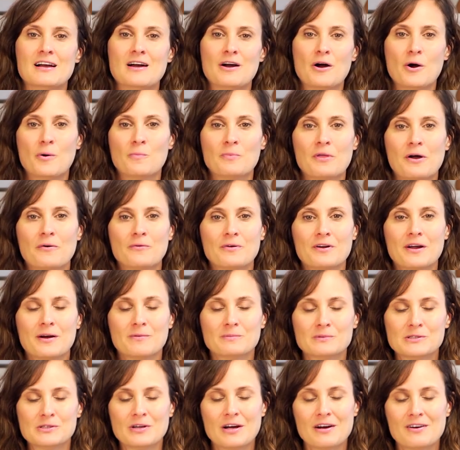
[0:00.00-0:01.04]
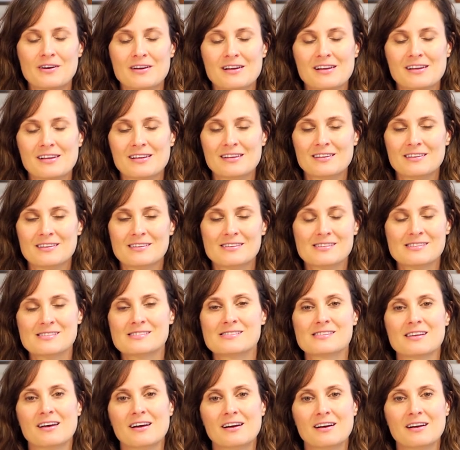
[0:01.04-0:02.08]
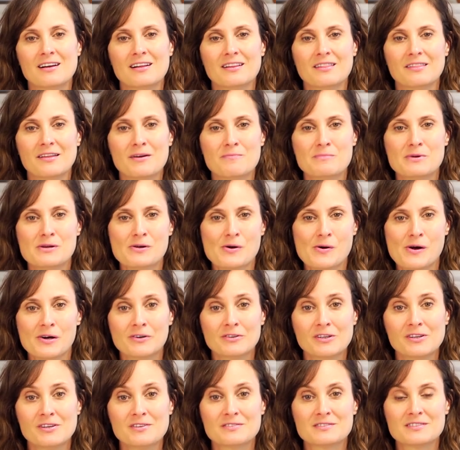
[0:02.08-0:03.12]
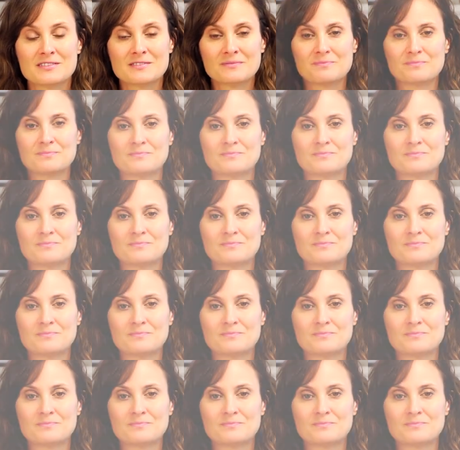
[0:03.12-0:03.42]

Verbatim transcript: hope that one helps you out and uh, let me know how it goes.